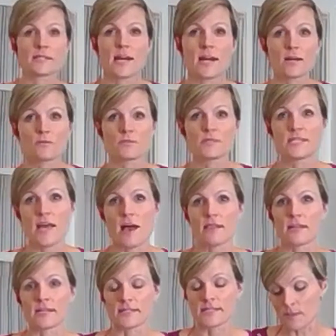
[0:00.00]
a taco
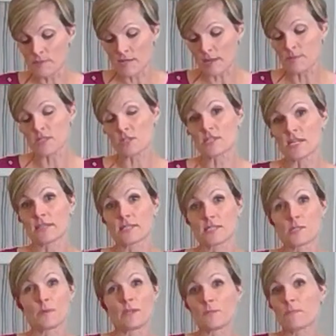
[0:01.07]
salad. Sometimes I'll take
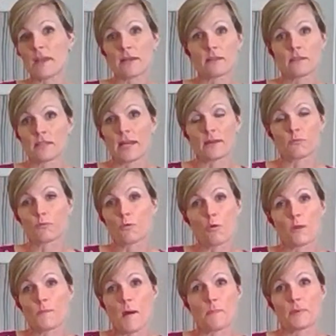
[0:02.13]
this meat,
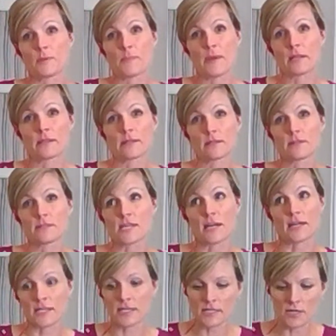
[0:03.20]
roll them up and make little
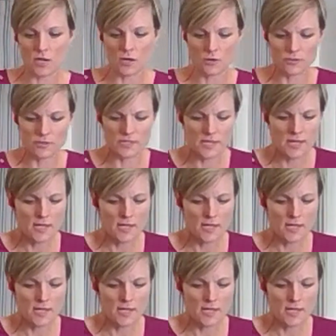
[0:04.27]
taquitos.